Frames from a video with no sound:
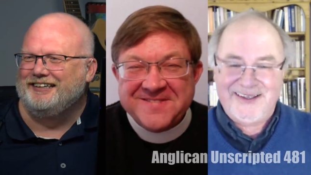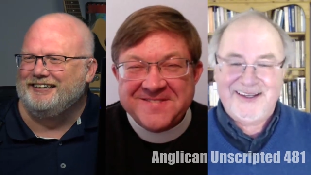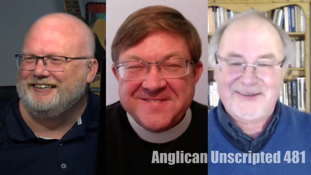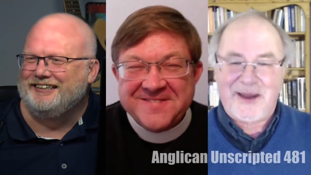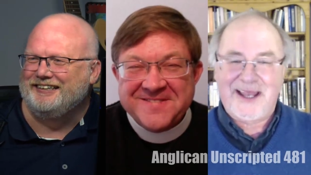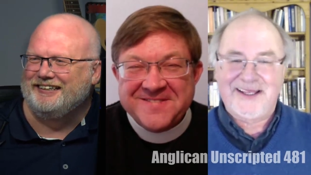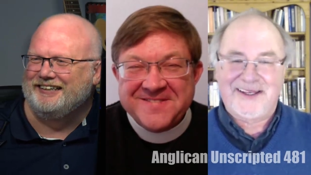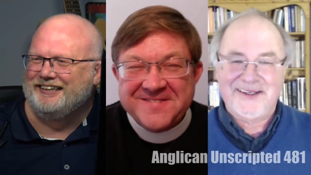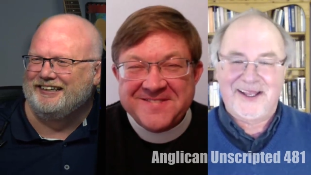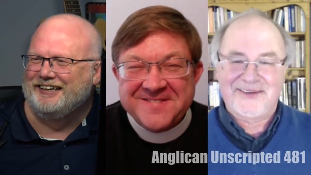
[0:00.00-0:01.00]

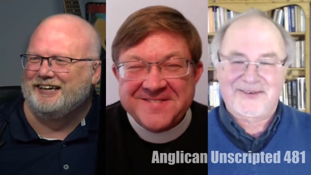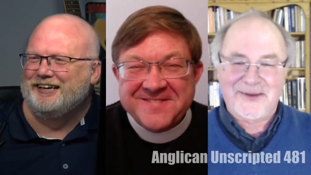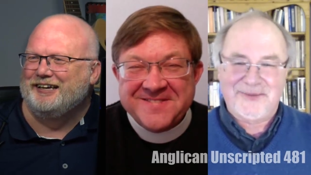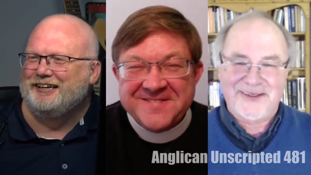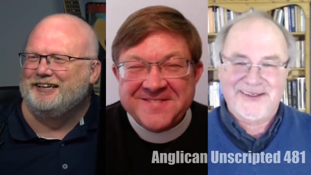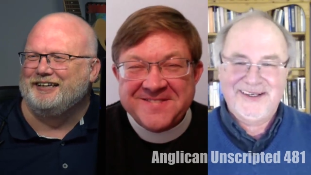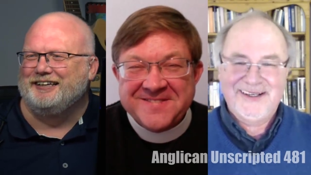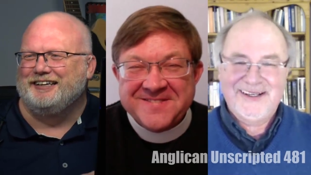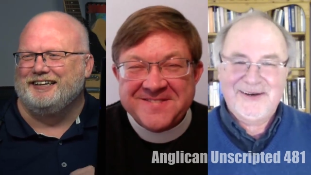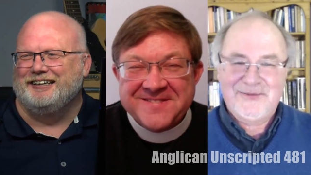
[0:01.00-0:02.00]
Speaker 1: to
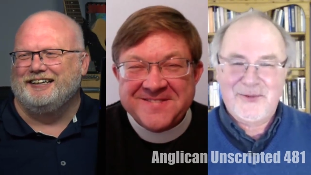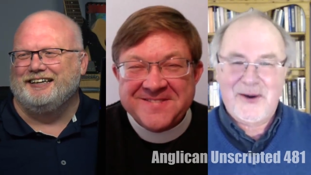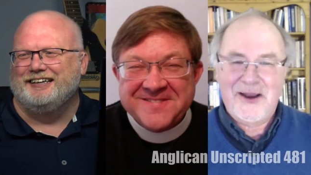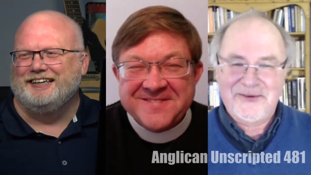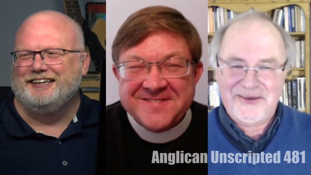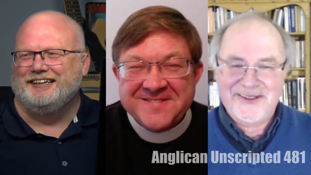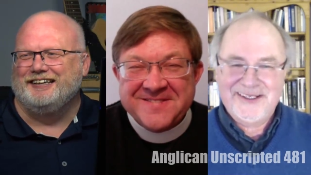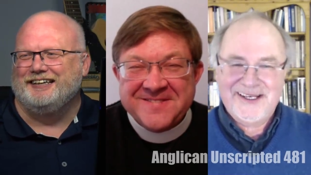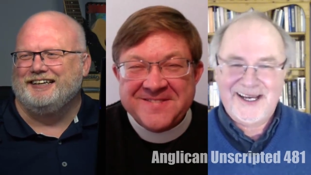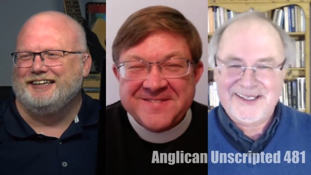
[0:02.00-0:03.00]

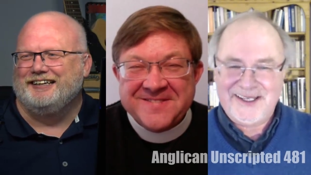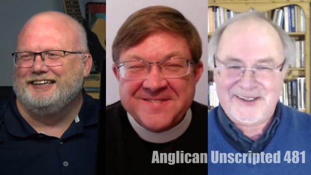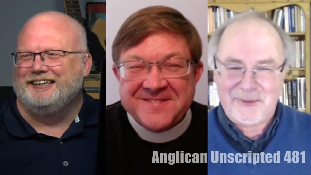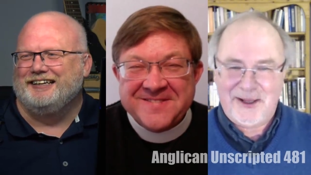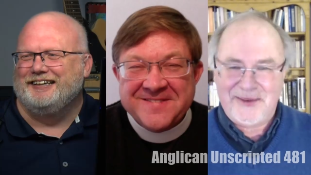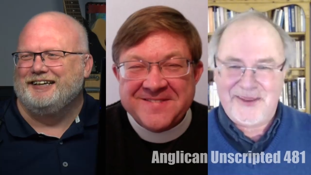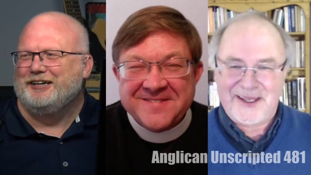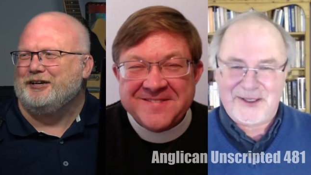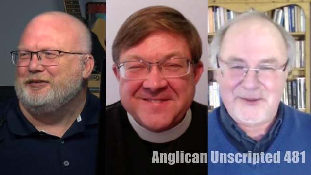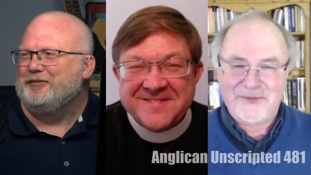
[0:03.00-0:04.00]
481.
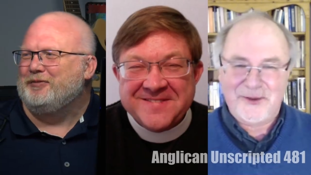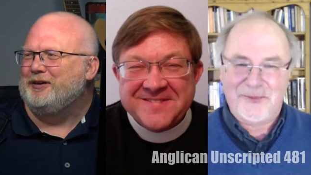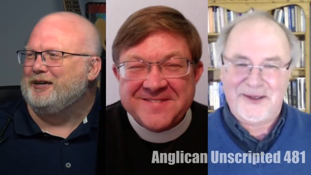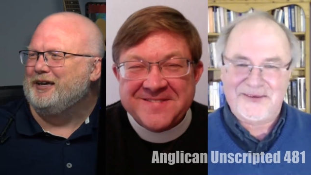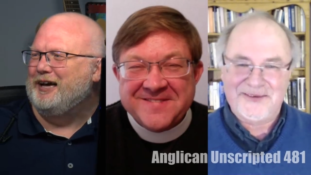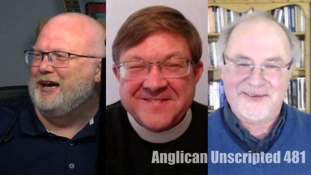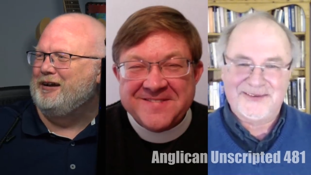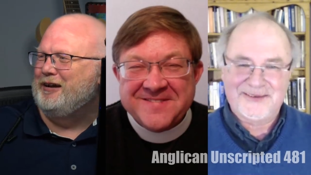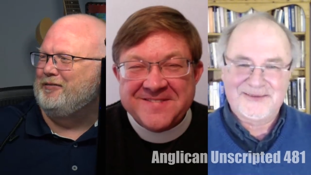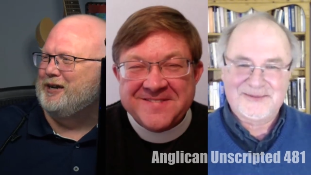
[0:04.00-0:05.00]
Thank you for your well, patience.
Speaker 2: I,
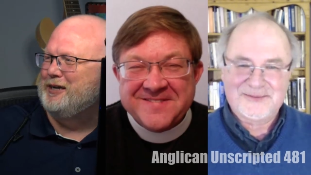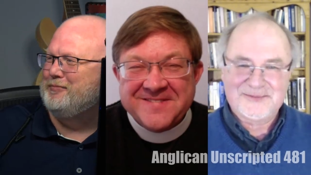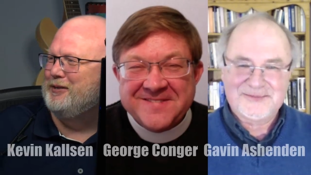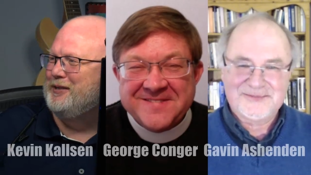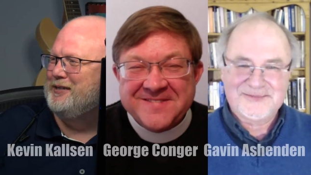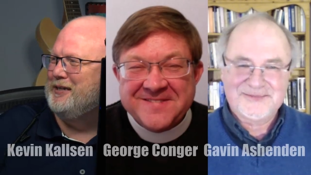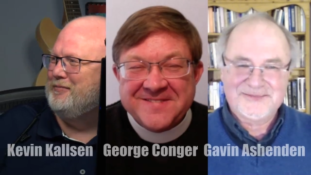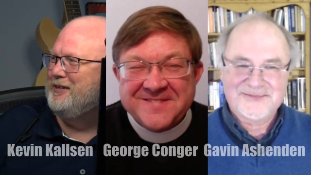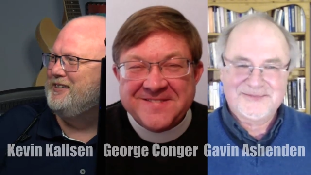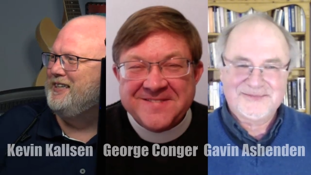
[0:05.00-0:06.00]
I, forgot to put this up.
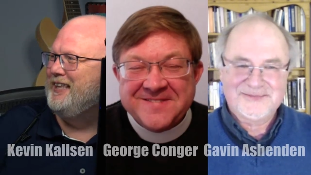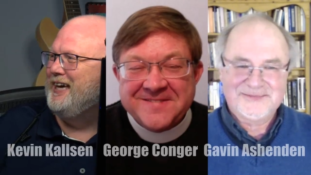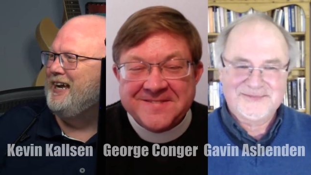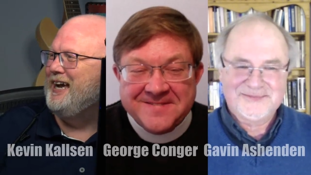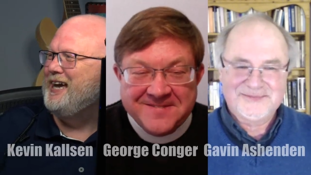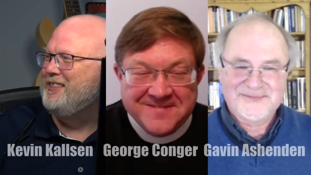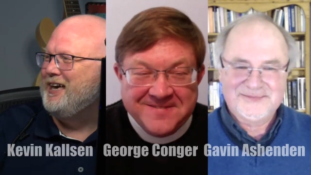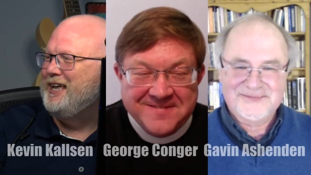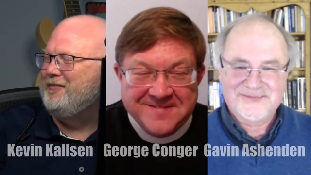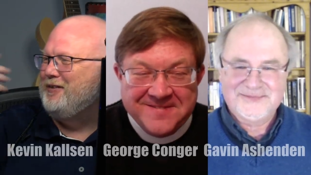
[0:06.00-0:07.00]
Do you see that? I had
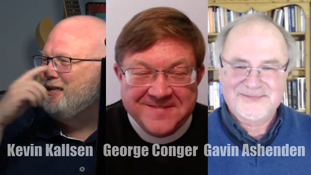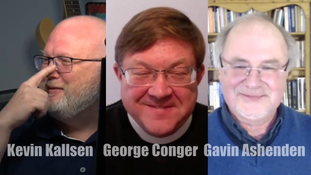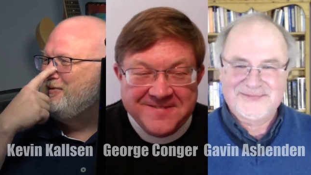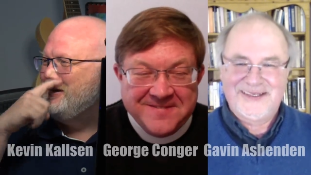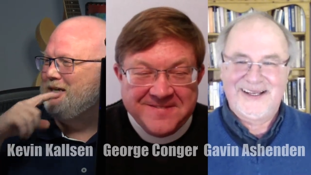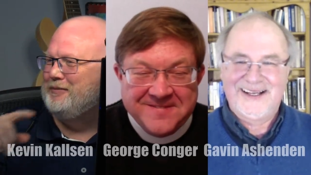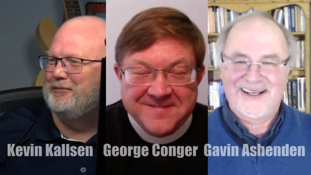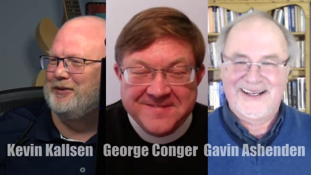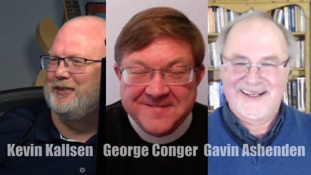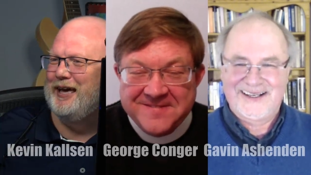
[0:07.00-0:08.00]
that available. I didn't
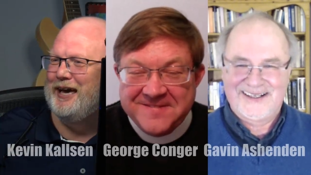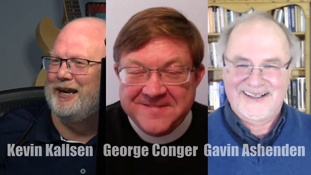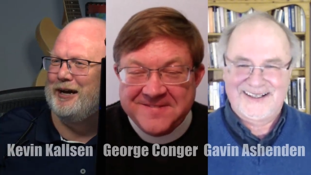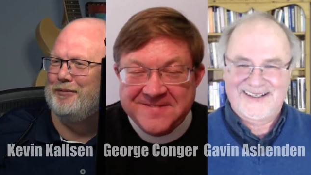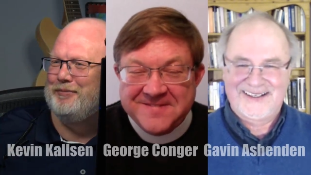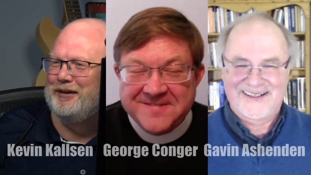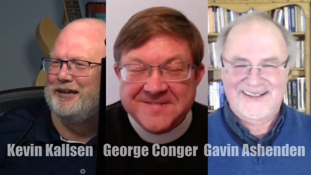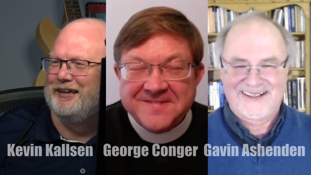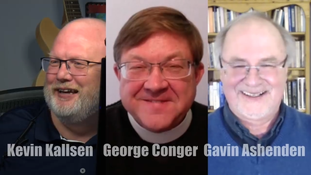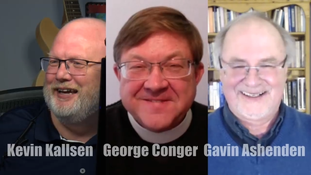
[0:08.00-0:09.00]
put that up,
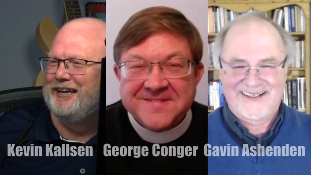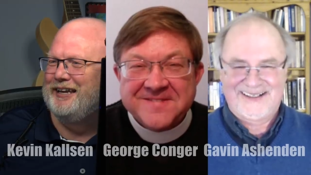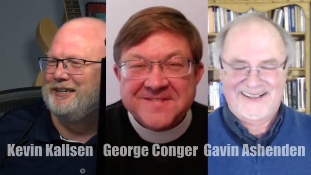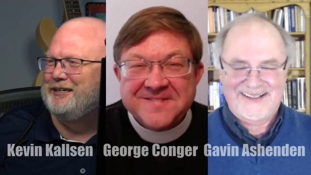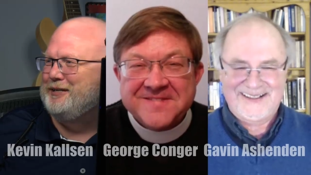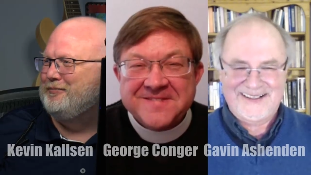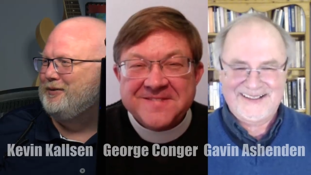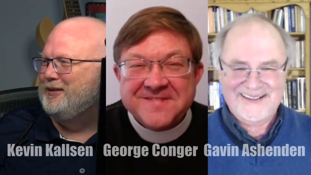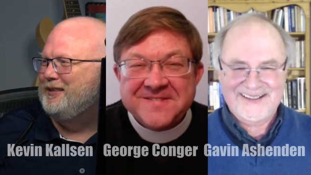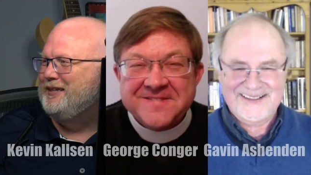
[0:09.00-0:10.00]
and I didn't
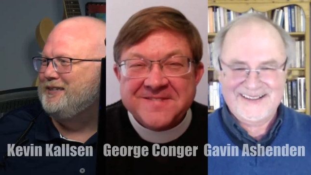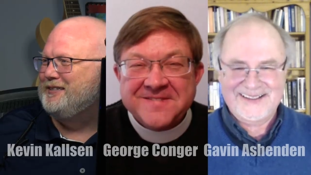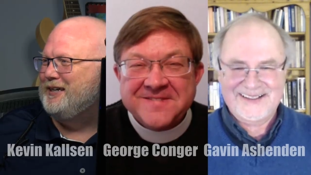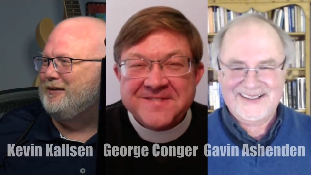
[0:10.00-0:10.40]
put this